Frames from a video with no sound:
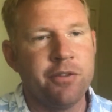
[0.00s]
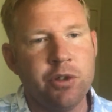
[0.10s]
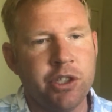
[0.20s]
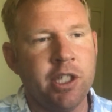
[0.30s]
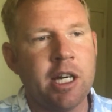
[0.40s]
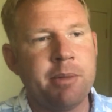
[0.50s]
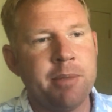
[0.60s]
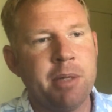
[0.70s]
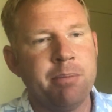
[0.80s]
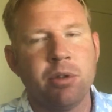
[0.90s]
if you've seen how
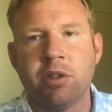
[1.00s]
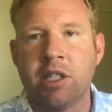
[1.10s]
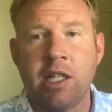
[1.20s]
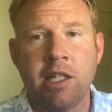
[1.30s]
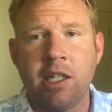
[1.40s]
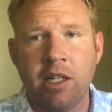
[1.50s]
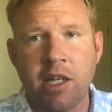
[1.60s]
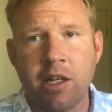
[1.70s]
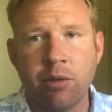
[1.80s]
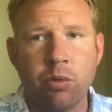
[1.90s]
many people are getting in and
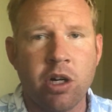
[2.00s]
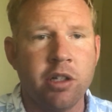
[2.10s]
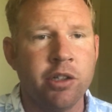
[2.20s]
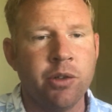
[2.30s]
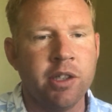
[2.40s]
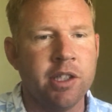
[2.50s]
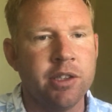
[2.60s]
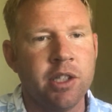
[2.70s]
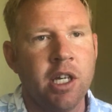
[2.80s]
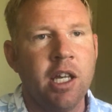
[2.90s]
out of the water doing
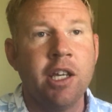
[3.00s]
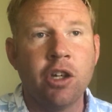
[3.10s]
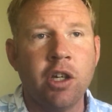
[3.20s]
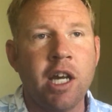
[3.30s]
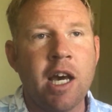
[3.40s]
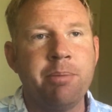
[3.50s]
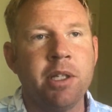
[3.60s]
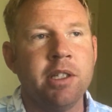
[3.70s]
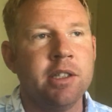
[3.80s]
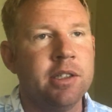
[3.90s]
this, it could
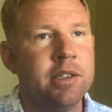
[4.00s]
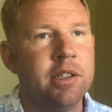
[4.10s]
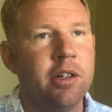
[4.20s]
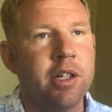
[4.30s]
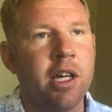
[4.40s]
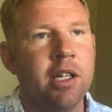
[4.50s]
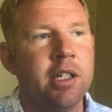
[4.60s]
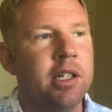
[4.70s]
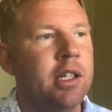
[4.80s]
happen, okay?